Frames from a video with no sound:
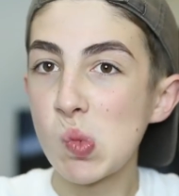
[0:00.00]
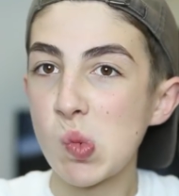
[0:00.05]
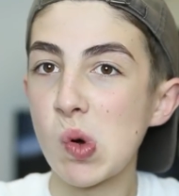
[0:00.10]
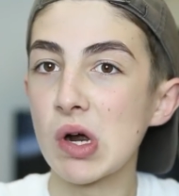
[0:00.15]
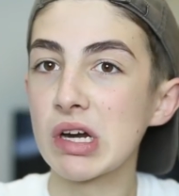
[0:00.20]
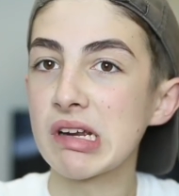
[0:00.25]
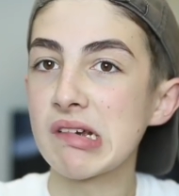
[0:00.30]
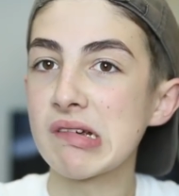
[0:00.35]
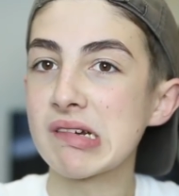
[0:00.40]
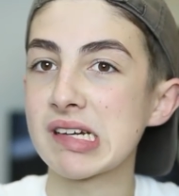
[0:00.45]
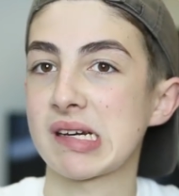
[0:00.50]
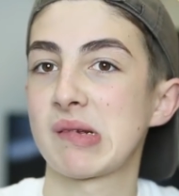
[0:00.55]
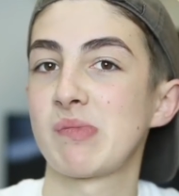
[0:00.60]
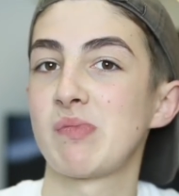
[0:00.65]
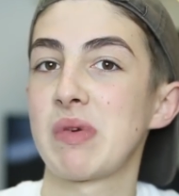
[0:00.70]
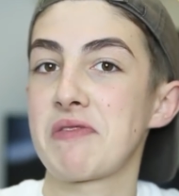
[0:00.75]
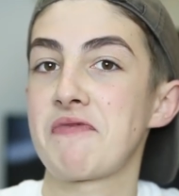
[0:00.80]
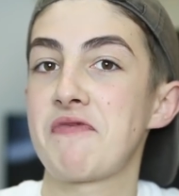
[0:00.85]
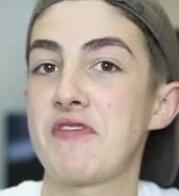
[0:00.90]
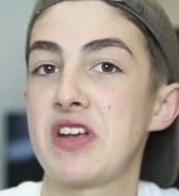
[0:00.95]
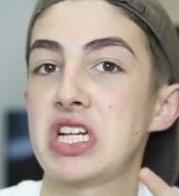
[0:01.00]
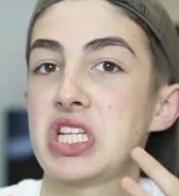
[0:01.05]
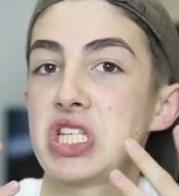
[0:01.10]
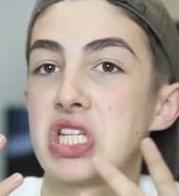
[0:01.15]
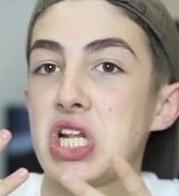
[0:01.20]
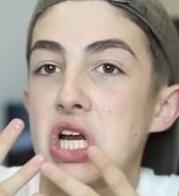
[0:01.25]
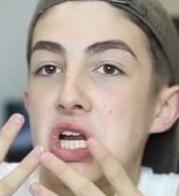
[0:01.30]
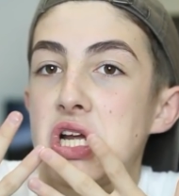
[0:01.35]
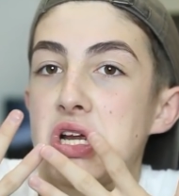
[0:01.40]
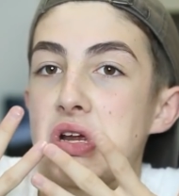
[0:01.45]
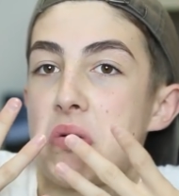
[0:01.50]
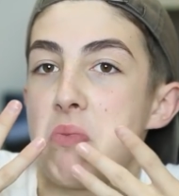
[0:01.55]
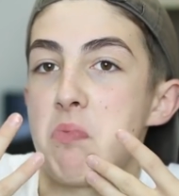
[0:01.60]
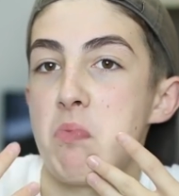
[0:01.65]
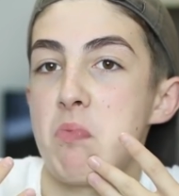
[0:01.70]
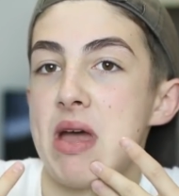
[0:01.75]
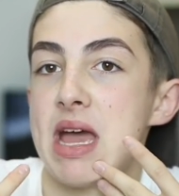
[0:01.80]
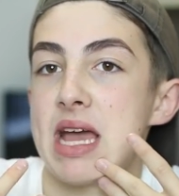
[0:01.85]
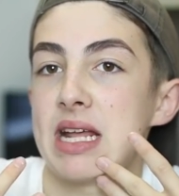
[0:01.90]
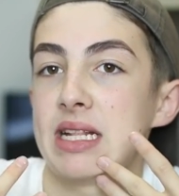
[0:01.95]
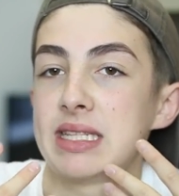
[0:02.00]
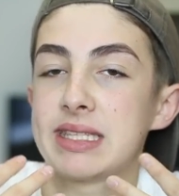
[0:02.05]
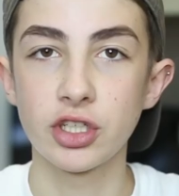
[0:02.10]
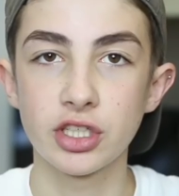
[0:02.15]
want my face to look matte.